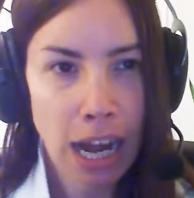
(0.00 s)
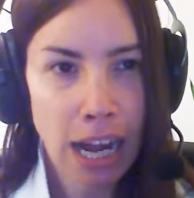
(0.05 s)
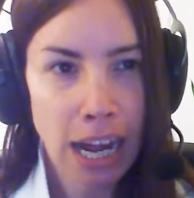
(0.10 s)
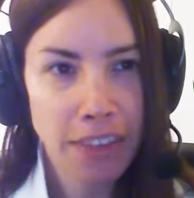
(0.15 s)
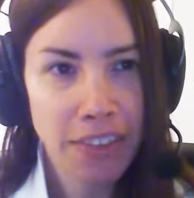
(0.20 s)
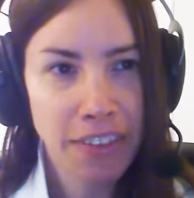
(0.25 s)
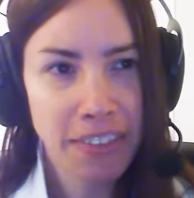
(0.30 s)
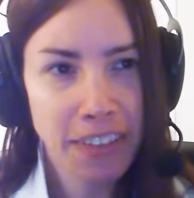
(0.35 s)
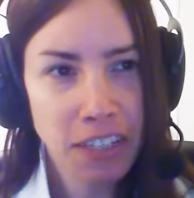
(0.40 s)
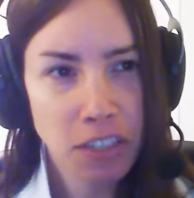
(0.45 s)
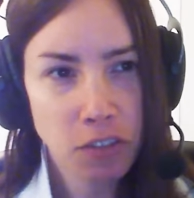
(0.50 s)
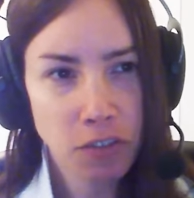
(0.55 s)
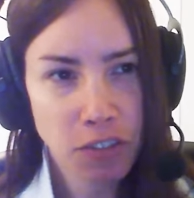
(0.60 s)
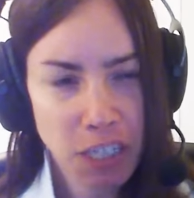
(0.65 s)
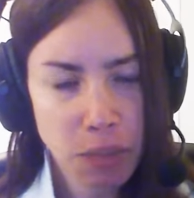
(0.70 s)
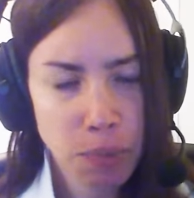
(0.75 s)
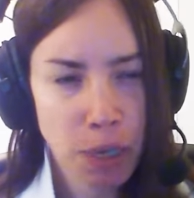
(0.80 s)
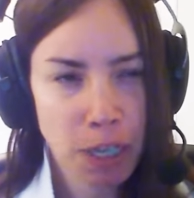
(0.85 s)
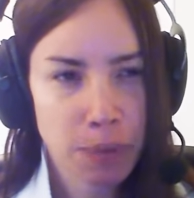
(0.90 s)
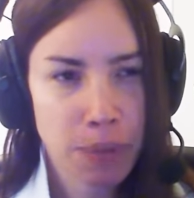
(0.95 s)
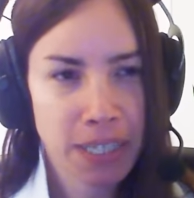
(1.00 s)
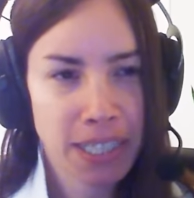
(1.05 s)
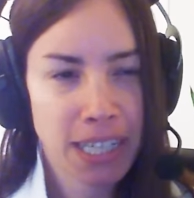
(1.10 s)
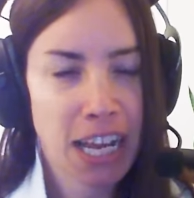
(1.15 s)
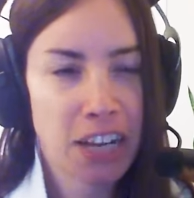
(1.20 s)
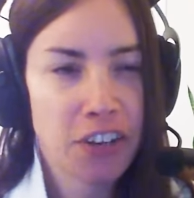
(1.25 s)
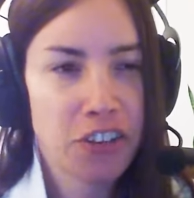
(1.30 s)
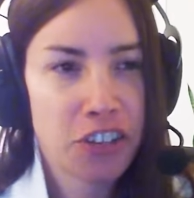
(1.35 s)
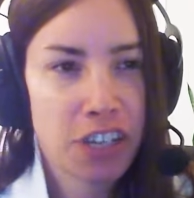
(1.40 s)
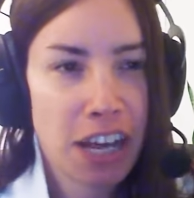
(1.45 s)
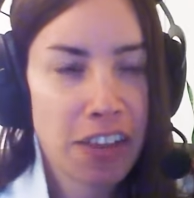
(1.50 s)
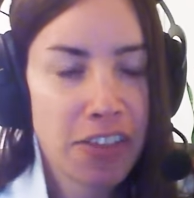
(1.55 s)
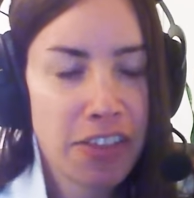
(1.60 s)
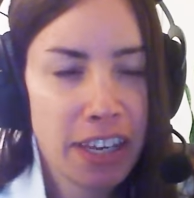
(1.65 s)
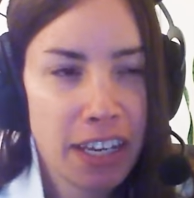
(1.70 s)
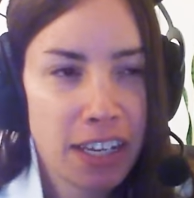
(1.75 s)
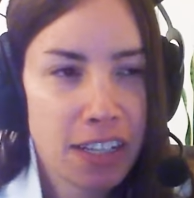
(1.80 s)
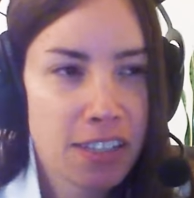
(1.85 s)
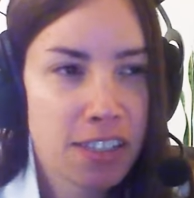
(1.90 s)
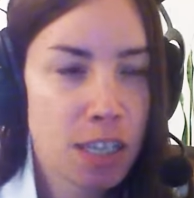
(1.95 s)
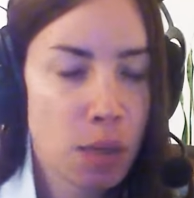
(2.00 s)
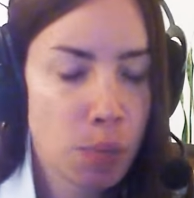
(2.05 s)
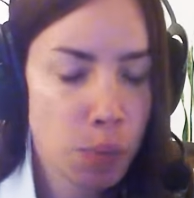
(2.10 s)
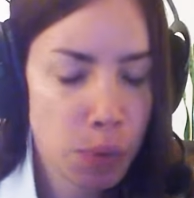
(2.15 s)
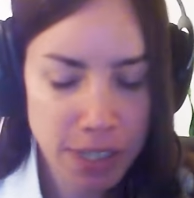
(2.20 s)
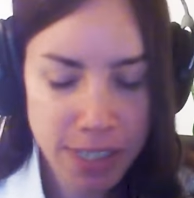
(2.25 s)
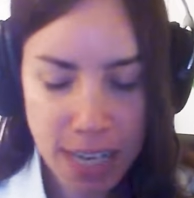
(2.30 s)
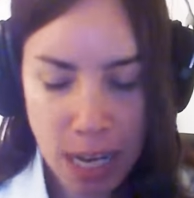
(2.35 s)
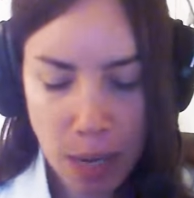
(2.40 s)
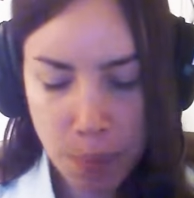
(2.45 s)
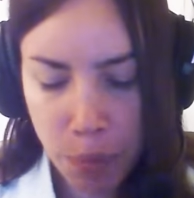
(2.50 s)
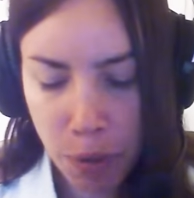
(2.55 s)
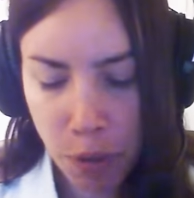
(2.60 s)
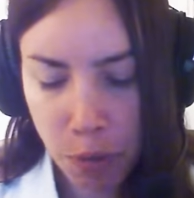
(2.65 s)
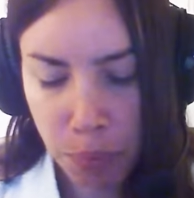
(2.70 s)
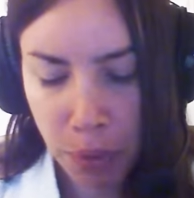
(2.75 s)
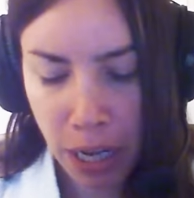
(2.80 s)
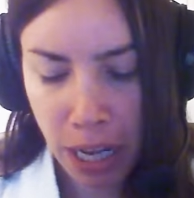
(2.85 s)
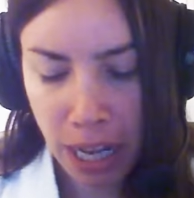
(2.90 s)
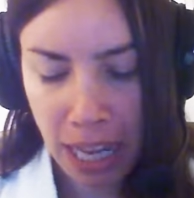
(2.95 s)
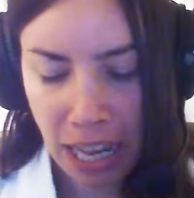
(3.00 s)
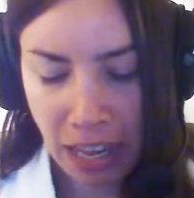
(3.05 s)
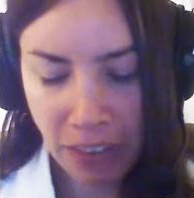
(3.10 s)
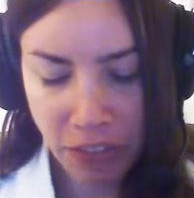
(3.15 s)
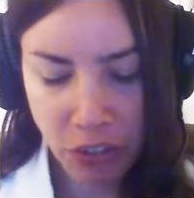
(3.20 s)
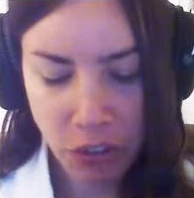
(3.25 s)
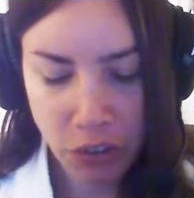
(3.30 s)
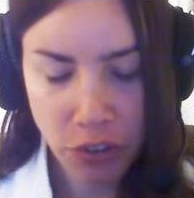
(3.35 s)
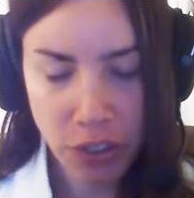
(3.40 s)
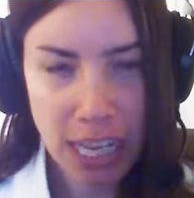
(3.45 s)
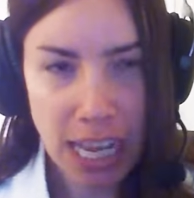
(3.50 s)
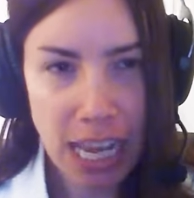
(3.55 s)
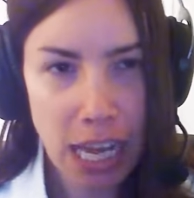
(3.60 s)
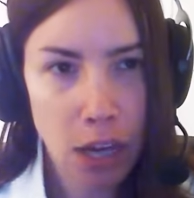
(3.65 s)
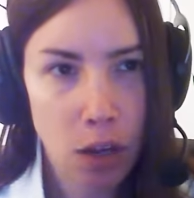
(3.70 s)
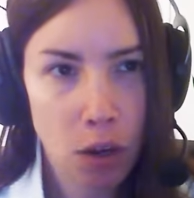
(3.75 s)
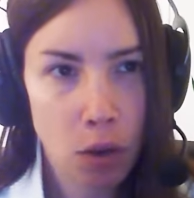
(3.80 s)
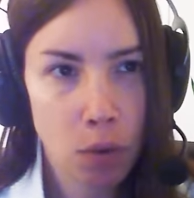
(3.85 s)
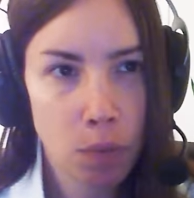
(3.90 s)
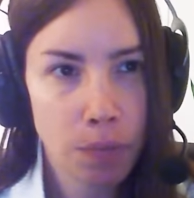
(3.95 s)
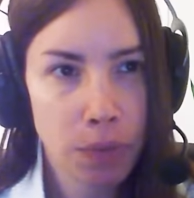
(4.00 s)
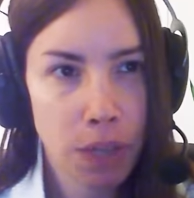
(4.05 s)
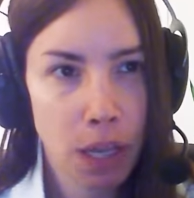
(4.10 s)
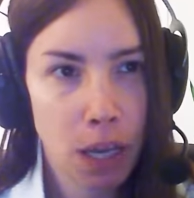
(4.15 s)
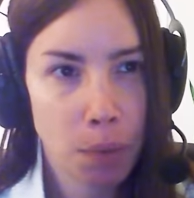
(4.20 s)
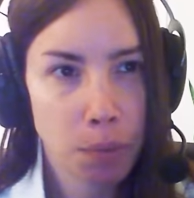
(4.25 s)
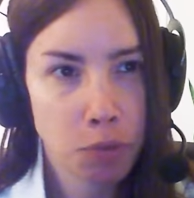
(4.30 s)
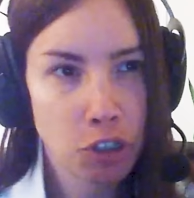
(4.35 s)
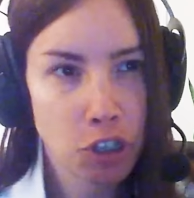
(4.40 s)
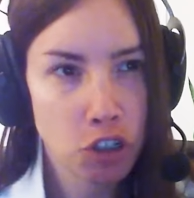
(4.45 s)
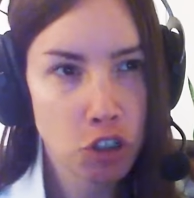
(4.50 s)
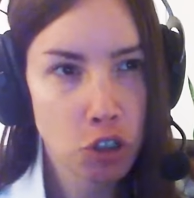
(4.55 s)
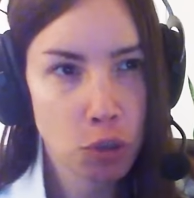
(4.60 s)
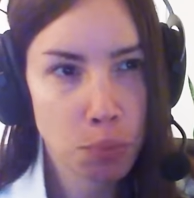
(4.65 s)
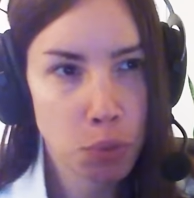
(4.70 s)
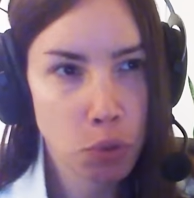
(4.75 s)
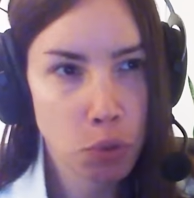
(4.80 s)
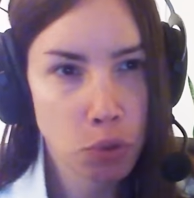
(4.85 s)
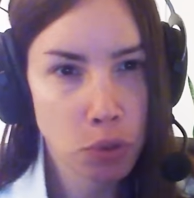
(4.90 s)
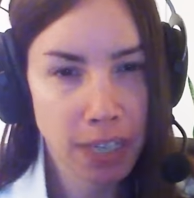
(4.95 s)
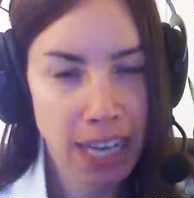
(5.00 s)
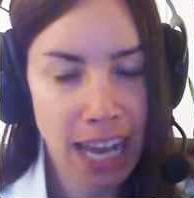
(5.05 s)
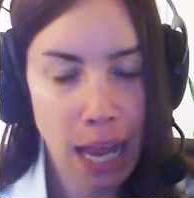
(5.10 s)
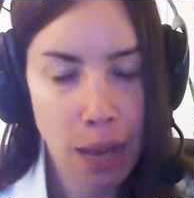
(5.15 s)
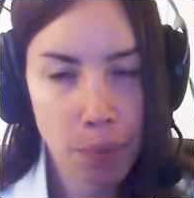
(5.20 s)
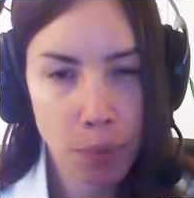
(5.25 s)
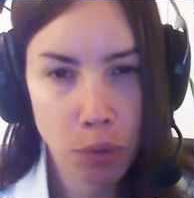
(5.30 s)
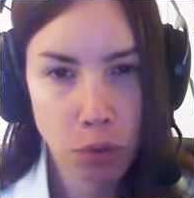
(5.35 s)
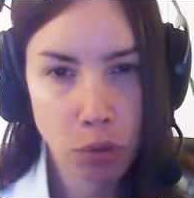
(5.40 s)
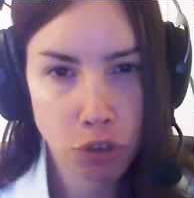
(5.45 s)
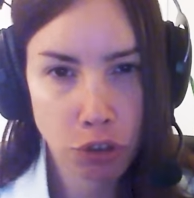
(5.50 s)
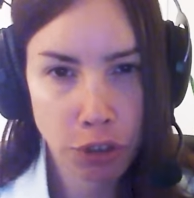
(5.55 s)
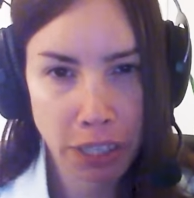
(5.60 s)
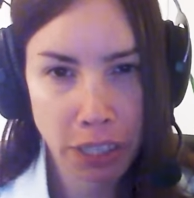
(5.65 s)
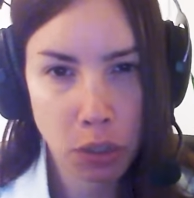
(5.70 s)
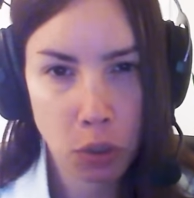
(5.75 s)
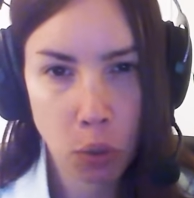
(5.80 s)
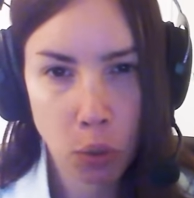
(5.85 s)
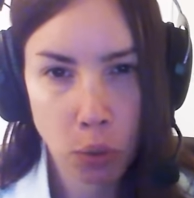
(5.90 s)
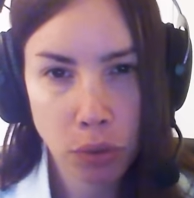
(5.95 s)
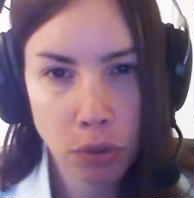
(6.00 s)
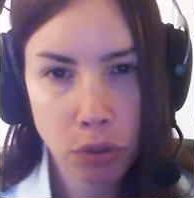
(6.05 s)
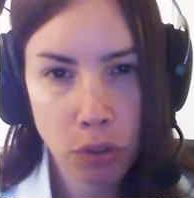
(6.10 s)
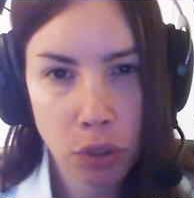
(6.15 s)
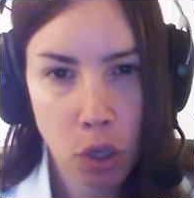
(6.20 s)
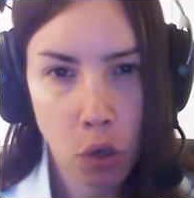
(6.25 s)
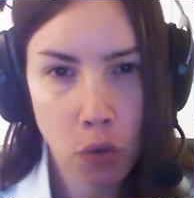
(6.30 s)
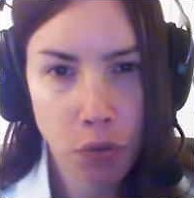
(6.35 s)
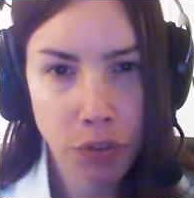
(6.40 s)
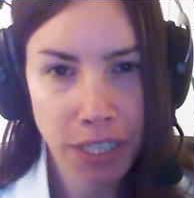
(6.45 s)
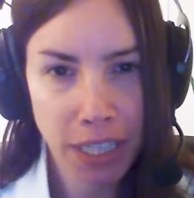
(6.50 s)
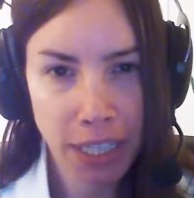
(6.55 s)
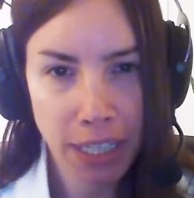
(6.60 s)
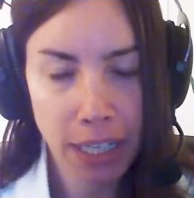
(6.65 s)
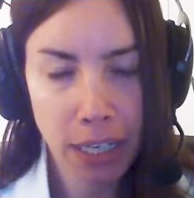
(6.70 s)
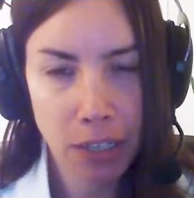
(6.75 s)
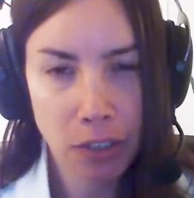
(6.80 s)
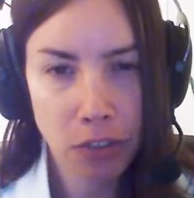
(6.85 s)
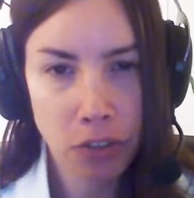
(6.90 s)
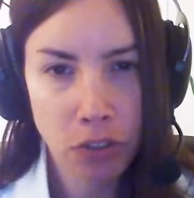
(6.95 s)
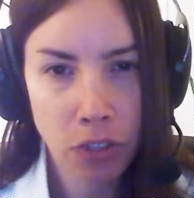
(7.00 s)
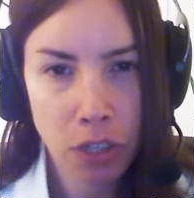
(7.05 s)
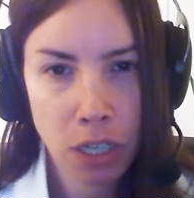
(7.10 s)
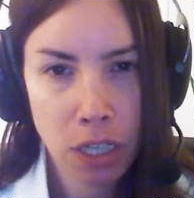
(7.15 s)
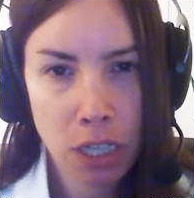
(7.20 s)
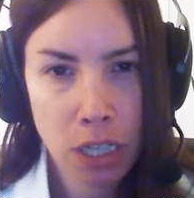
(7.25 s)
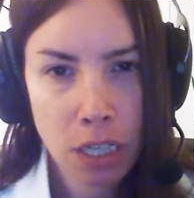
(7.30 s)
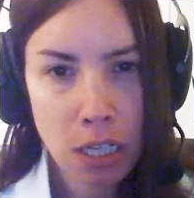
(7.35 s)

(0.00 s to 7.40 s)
I think that's a reasonable expectation. I think it's somewhat tempered by, if you see how traditional pools of capital treat gold over decades.